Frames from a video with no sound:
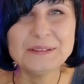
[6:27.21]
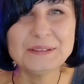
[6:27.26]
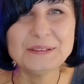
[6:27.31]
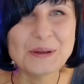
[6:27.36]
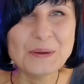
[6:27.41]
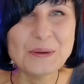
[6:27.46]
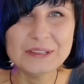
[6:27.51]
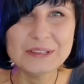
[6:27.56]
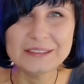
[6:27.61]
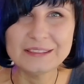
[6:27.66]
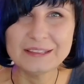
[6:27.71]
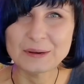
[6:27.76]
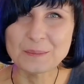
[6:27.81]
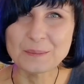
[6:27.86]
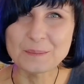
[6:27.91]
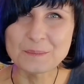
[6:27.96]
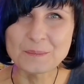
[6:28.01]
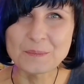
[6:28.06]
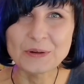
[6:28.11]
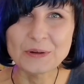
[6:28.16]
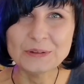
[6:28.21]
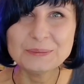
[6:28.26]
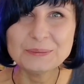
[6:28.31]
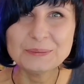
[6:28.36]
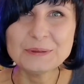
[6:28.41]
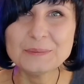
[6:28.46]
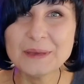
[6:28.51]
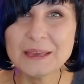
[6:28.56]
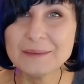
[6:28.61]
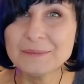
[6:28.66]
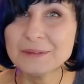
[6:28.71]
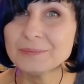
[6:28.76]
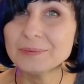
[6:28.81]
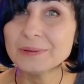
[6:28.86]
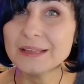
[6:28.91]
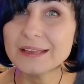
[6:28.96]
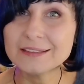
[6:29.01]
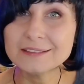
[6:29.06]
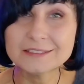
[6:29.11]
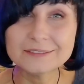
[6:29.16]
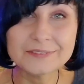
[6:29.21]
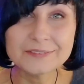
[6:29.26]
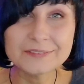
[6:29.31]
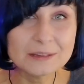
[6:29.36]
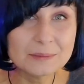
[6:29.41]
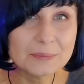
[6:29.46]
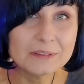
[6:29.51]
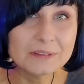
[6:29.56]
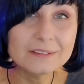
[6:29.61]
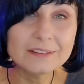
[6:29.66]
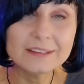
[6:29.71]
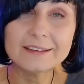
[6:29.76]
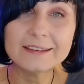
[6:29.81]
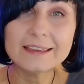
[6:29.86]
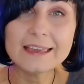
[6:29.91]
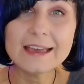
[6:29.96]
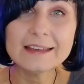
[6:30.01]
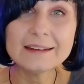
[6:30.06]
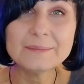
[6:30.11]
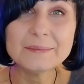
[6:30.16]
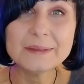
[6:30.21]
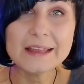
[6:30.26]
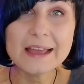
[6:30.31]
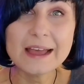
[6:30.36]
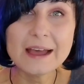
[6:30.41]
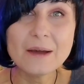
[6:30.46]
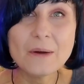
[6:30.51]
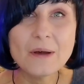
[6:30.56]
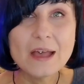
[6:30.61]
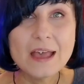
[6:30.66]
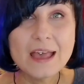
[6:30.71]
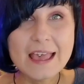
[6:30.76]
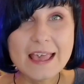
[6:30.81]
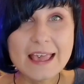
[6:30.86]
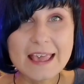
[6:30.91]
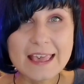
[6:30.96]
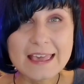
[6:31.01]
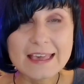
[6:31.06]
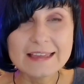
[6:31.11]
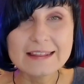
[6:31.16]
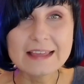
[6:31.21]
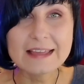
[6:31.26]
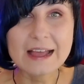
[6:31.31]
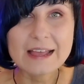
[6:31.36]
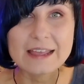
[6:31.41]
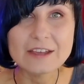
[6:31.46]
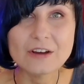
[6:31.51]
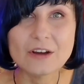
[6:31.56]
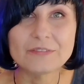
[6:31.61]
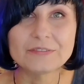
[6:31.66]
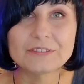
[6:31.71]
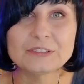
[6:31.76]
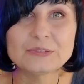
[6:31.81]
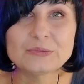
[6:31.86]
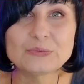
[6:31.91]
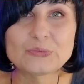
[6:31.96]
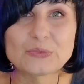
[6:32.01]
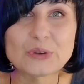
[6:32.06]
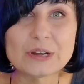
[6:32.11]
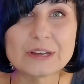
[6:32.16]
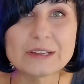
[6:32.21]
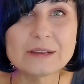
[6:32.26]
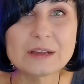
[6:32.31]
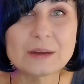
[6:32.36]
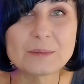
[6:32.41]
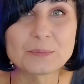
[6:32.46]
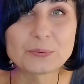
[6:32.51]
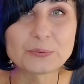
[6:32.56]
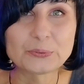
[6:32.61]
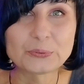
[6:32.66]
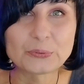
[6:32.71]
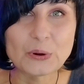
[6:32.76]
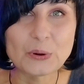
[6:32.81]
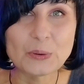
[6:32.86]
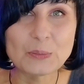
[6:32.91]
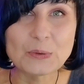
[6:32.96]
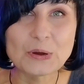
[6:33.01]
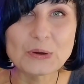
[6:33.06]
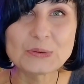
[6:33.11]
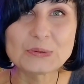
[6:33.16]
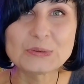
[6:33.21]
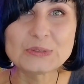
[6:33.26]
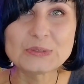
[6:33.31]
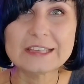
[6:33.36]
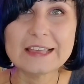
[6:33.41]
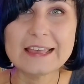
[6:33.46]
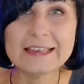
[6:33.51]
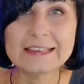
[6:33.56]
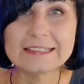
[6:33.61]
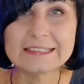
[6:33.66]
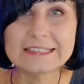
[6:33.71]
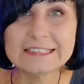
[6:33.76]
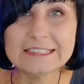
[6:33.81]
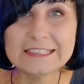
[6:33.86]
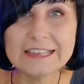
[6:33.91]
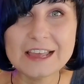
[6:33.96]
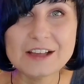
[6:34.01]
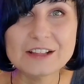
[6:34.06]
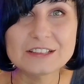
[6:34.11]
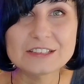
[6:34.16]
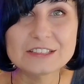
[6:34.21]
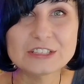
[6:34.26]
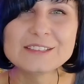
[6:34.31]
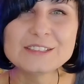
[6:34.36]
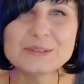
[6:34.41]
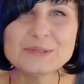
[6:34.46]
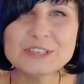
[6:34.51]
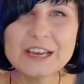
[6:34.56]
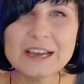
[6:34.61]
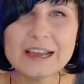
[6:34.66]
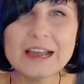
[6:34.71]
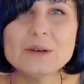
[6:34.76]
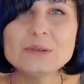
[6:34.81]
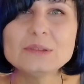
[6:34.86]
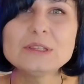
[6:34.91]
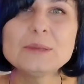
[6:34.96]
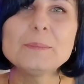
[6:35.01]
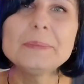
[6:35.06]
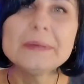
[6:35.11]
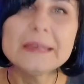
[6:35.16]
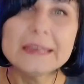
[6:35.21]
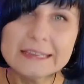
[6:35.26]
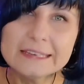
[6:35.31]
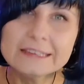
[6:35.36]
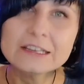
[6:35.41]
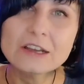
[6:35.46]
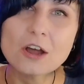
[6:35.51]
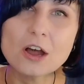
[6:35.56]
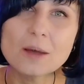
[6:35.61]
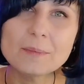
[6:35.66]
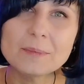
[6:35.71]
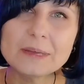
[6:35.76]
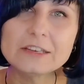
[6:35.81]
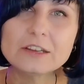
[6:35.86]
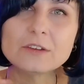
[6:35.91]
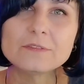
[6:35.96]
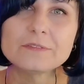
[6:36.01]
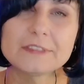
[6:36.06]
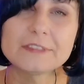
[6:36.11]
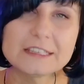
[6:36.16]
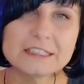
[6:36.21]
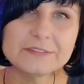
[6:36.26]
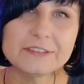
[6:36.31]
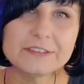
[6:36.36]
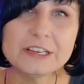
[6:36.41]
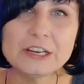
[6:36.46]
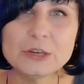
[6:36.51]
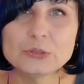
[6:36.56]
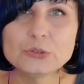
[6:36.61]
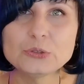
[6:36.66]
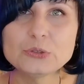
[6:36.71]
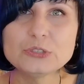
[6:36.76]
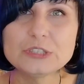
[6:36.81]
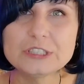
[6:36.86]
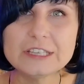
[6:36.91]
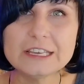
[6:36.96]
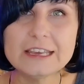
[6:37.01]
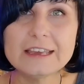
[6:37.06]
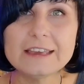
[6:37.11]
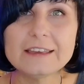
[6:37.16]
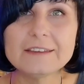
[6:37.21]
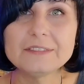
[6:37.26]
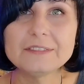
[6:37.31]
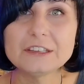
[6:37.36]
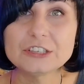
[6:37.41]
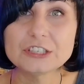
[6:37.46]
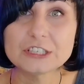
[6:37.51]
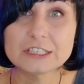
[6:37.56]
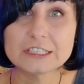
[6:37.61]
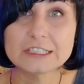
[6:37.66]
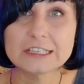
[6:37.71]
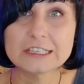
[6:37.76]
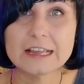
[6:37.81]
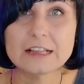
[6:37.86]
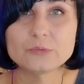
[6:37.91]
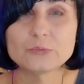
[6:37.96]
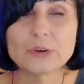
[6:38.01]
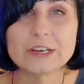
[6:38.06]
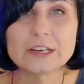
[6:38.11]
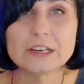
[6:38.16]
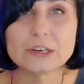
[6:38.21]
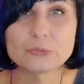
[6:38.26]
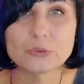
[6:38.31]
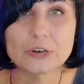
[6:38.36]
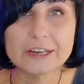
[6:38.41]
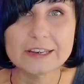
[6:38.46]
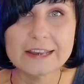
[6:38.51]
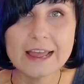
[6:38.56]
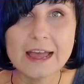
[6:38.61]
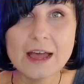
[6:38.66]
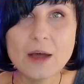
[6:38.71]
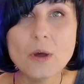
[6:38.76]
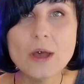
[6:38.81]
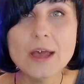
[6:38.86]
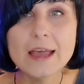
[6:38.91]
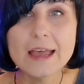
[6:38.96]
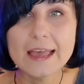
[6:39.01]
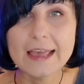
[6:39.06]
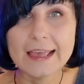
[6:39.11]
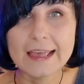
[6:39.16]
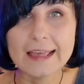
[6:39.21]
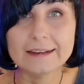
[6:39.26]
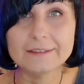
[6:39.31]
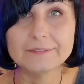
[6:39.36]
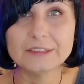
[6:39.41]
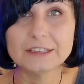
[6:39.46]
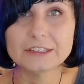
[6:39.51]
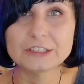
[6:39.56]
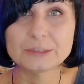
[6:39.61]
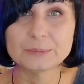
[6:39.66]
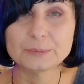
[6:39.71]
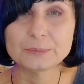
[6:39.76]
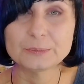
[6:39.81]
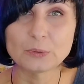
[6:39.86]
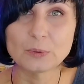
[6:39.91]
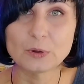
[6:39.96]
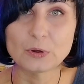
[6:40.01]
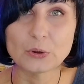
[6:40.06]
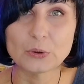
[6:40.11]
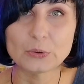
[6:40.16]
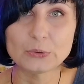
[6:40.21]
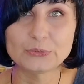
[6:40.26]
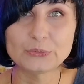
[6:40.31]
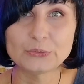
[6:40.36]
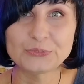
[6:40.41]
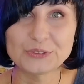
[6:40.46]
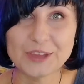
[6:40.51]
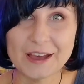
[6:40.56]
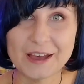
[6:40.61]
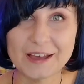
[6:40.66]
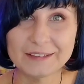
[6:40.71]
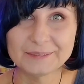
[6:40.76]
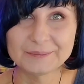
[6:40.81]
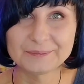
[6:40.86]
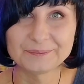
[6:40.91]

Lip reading: to know that there are multiple payment plans available in the Academy now, and I often run promos and sales. So check out the pinned comment of this video to see if there's a sale running right now and if there's a promo code for that.